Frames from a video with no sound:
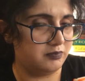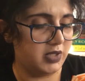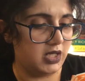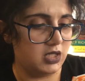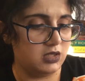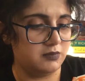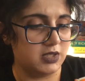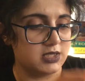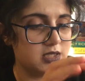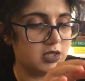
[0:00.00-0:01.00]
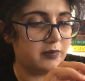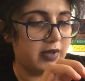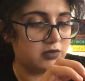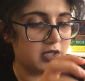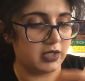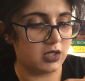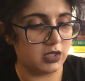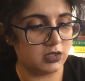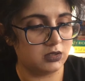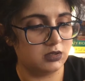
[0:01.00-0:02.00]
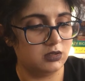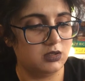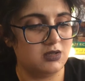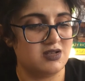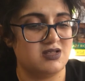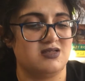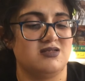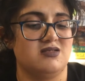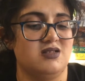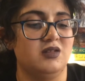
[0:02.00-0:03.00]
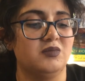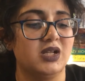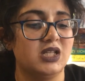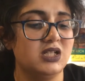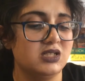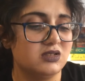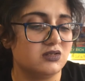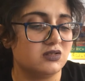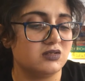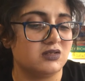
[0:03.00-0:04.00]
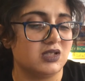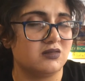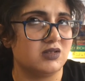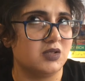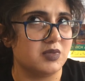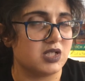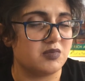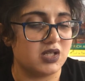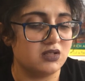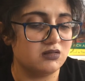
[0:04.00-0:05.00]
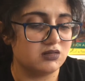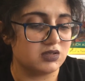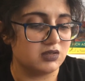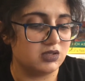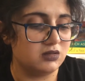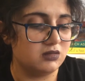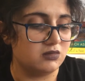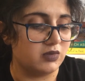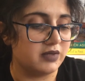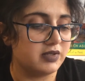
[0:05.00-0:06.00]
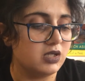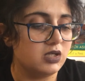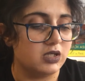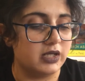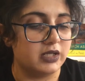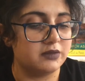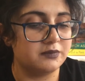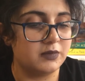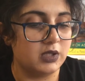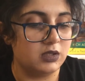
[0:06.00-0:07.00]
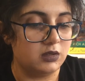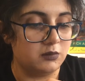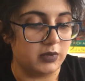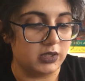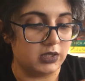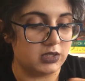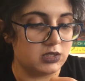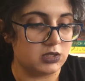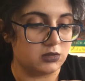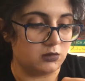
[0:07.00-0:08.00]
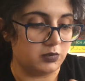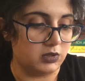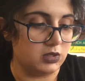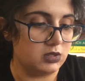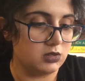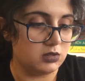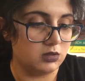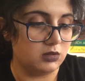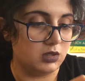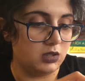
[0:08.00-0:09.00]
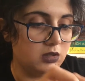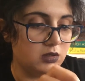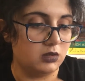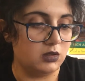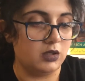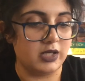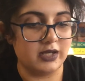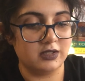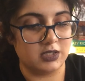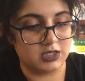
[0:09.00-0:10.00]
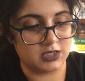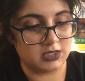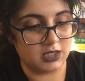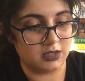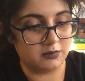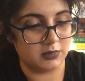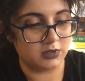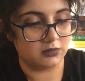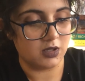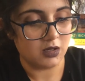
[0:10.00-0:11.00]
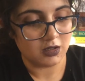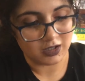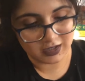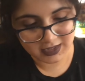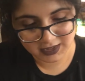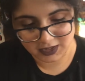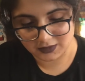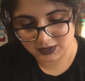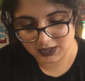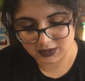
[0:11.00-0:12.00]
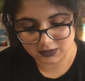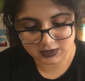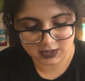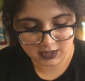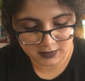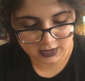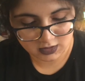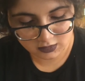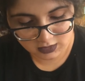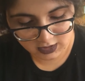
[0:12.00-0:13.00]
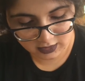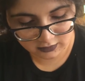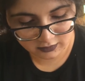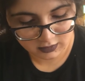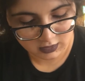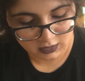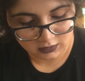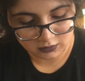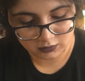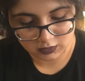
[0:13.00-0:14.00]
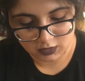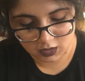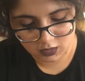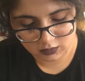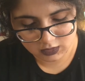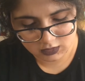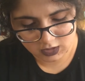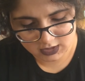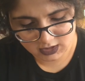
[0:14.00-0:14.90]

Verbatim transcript: paid because of the amount that I got in money, like how much I paid, something, whatever. I don't know. But let us just open this. Oh yeah, it's just um little. Oh, it's cute. It's like little sticky pads. Oh, it's kind of ruined. Oh, it's not